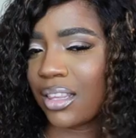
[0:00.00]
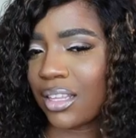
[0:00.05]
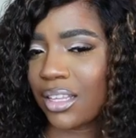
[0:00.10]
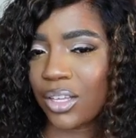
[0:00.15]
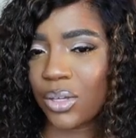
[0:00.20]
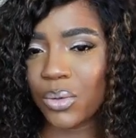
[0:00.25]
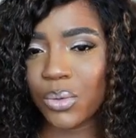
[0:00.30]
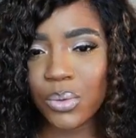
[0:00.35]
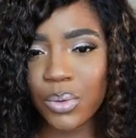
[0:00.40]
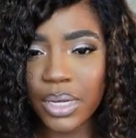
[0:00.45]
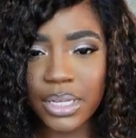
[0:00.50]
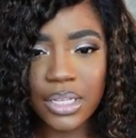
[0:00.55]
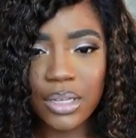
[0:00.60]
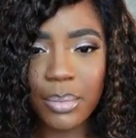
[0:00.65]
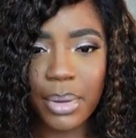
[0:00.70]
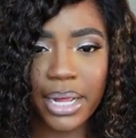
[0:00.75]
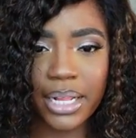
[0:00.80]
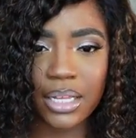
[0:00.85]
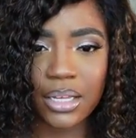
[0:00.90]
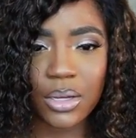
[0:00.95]
you,
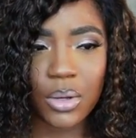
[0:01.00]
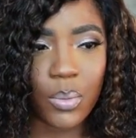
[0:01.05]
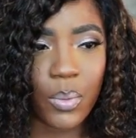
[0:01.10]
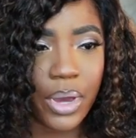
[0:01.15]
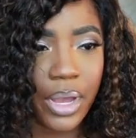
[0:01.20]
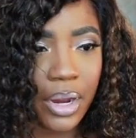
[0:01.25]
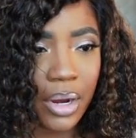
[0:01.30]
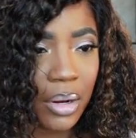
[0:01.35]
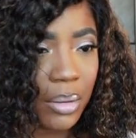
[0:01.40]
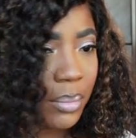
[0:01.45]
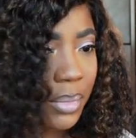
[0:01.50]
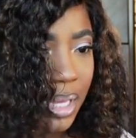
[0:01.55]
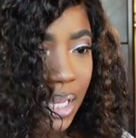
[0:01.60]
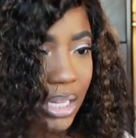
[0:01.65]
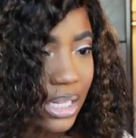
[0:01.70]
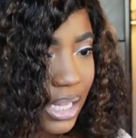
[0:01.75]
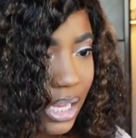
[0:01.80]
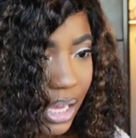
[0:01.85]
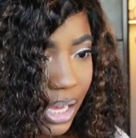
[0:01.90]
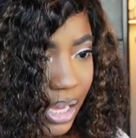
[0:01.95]
anybody can wear them,
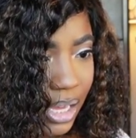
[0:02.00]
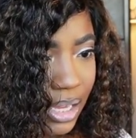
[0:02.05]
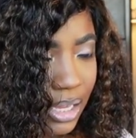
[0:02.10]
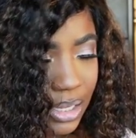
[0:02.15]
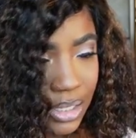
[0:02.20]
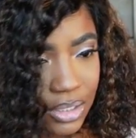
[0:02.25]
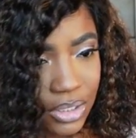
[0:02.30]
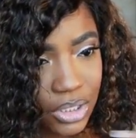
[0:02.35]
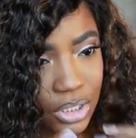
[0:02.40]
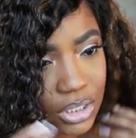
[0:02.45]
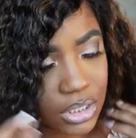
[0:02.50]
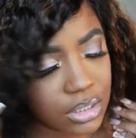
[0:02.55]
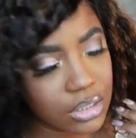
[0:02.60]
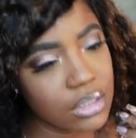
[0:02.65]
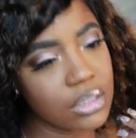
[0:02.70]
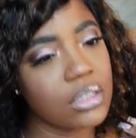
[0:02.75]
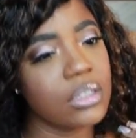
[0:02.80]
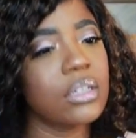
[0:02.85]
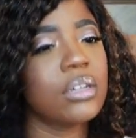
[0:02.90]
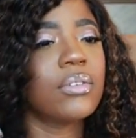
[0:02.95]
any age.
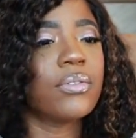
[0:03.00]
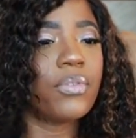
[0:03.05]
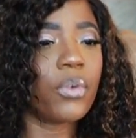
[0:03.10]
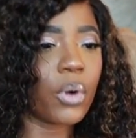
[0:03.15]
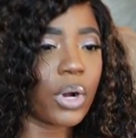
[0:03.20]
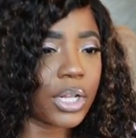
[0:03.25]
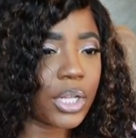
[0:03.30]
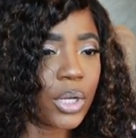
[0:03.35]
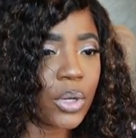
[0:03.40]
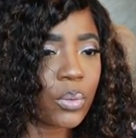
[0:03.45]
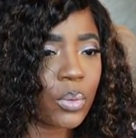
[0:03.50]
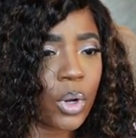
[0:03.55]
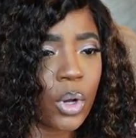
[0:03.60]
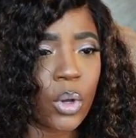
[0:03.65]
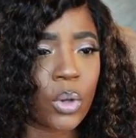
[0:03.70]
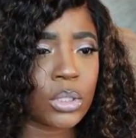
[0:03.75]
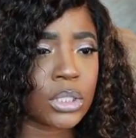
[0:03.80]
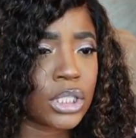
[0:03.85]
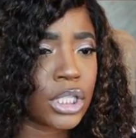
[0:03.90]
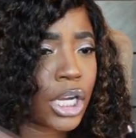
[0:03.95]

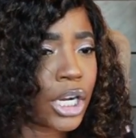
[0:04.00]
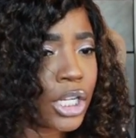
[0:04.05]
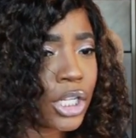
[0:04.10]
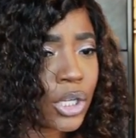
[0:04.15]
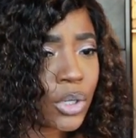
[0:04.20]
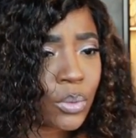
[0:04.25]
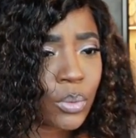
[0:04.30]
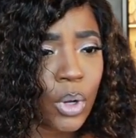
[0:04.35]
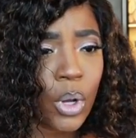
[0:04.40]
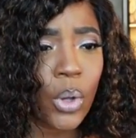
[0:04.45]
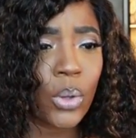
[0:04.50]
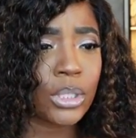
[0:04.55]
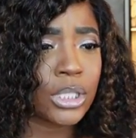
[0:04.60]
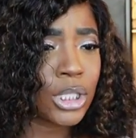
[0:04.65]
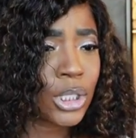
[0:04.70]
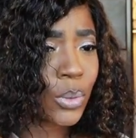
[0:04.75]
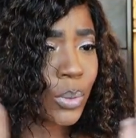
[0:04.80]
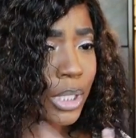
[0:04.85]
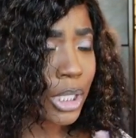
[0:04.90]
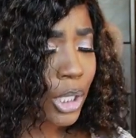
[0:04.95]
40-year-olds,
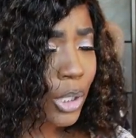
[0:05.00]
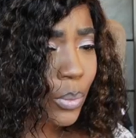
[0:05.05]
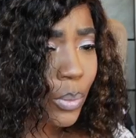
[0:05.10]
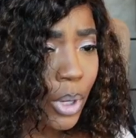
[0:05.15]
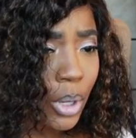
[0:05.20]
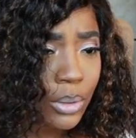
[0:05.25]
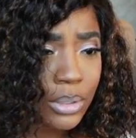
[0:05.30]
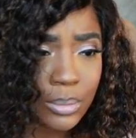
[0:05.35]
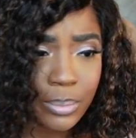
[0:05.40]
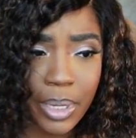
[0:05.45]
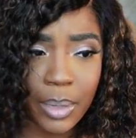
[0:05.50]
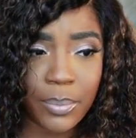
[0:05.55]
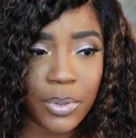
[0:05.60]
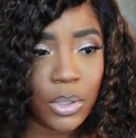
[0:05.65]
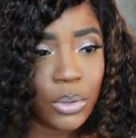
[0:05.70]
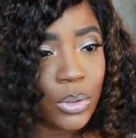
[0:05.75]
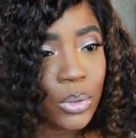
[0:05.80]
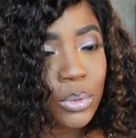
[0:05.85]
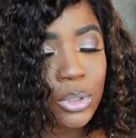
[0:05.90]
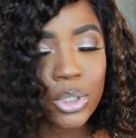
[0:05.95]
30-year-olds, 20-year-olds, baby,
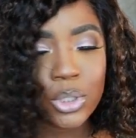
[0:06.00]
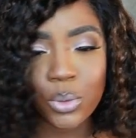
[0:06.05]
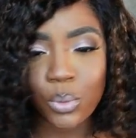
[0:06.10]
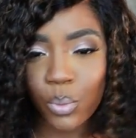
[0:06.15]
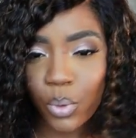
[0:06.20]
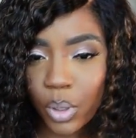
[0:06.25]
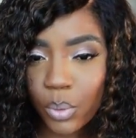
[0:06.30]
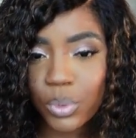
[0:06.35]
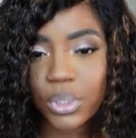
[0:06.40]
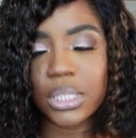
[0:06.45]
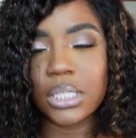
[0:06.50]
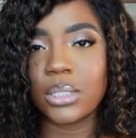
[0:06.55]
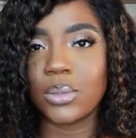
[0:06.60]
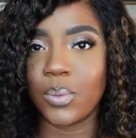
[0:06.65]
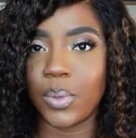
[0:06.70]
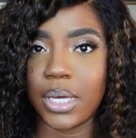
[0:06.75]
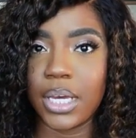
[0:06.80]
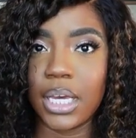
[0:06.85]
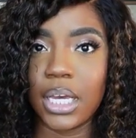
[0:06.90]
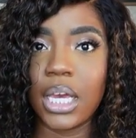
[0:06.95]
you do what you want with
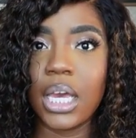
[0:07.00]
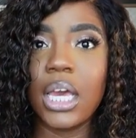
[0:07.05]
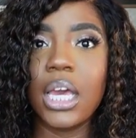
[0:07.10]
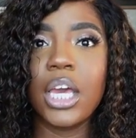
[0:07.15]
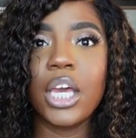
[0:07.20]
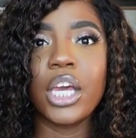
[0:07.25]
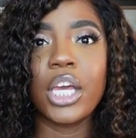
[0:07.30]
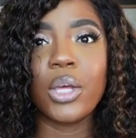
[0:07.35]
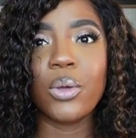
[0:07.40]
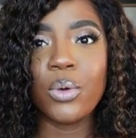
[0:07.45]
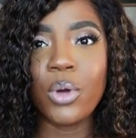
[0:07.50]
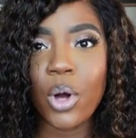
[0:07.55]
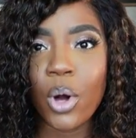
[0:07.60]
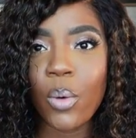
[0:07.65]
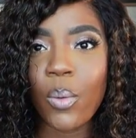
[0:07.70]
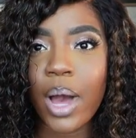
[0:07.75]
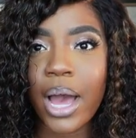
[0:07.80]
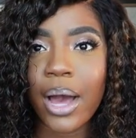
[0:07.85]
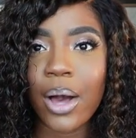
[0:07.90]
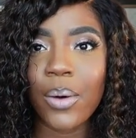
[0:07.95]
this wig. You
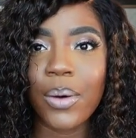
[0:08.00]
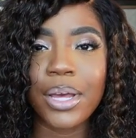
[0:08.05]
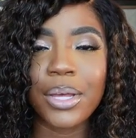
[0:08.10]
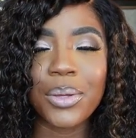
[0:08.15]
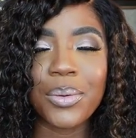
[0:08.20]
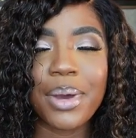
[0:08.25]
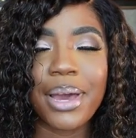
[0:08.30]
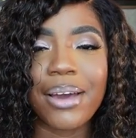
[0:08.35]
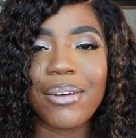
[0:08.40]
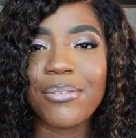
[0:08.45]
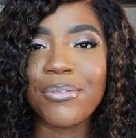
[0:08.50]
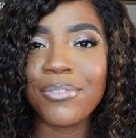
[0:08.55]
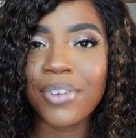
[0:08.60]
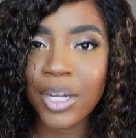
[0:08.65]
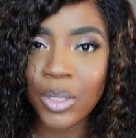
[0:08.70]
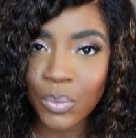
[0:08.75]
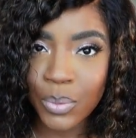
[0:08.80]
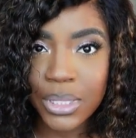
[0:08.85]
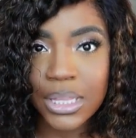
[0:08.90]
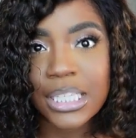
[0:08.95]
go out and you have
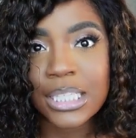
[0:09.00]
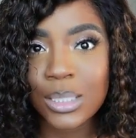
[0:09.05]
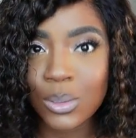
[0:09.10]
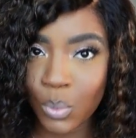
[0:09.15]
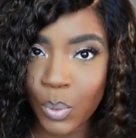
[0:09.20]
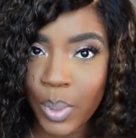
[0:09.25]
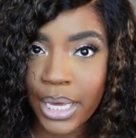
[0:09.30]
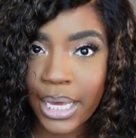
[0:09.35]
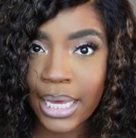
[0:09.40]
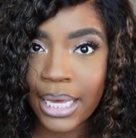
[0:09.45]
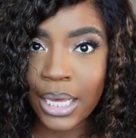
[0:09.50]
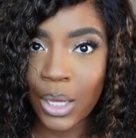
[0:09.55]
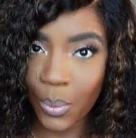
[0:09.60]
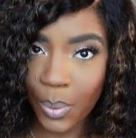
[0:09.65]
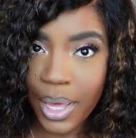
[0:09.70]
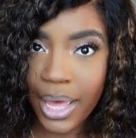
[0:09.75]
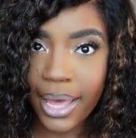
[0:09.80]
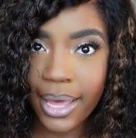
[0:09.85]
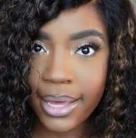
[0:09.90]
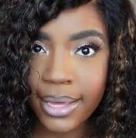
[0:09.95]
fun with this wig,
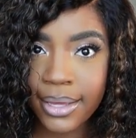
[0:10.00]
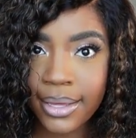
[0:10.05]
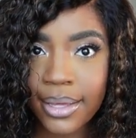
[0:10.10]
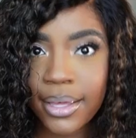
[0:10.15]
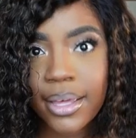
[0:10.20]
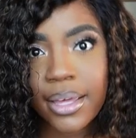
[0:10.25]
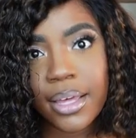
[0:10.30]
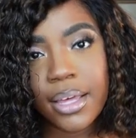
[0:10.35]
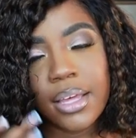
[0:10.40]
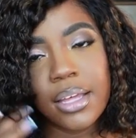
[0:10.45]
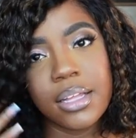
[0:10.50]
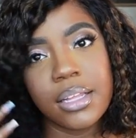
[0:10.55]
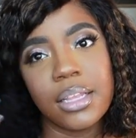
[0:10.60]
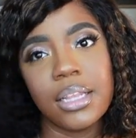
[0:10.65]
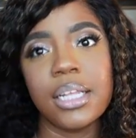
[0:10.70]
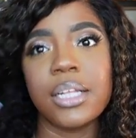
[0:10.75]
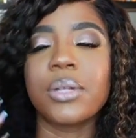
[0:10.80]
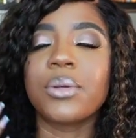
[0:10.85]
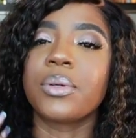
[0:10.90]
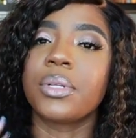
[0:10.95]
okay?
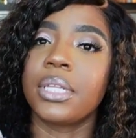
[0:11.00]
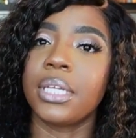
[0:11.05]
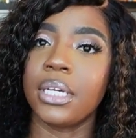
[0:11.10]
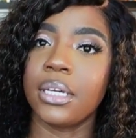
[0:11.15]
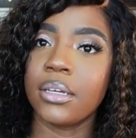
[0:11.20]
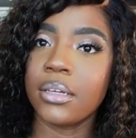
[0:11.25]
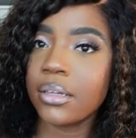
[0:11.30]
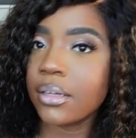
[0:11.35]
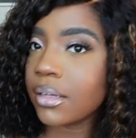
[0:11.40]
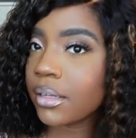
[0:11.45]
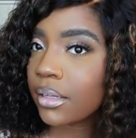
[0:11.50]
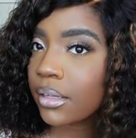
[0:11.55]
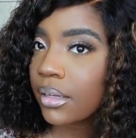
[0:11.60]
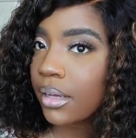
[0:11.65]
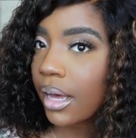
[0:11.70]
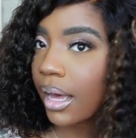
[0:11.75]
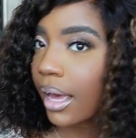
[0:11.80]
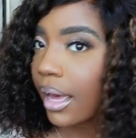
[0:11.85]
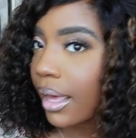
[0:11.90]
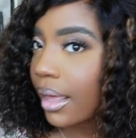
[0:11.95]
Literally.
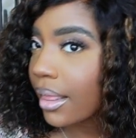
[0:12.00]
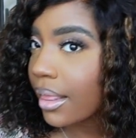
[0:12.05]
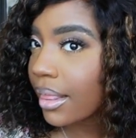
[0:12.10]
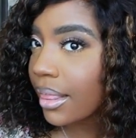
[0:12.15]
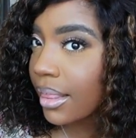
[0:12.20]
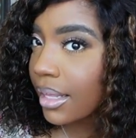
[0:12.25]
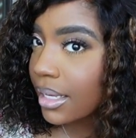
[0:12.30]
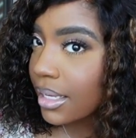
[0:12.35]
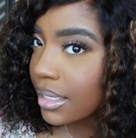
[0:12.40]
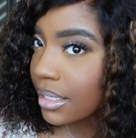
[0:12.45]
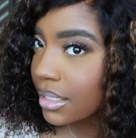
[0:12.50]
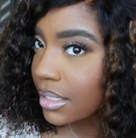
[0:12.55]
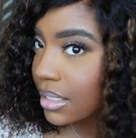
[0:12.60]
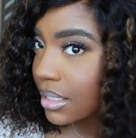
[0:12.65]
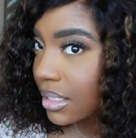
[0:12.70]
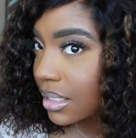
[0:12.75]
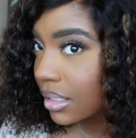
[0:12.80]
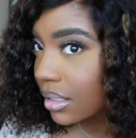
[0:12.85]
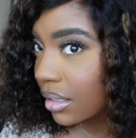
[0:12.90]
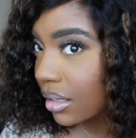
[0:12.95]
This
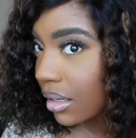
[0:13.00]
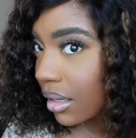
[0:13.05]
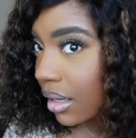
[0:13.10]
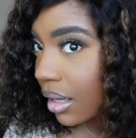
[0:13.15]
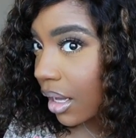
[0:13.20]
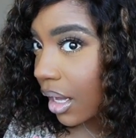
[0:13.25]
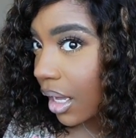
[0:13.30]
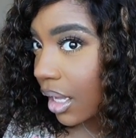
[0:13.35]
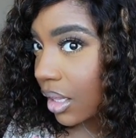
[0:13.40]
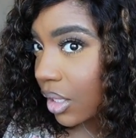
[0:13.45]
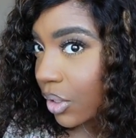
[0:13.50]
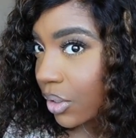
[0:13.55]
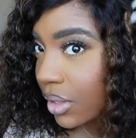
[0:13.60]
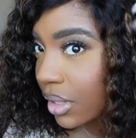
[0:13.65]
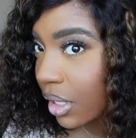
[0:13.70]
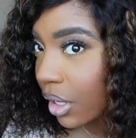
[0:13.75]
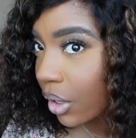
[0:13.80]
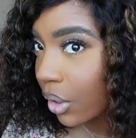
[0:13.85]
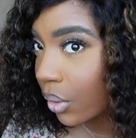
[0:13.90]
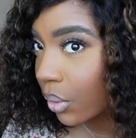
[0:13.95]
color
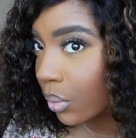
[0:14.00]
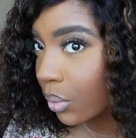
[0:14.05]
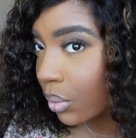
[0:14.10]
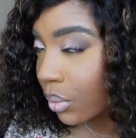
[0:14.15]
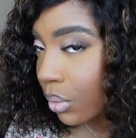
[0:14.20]
though,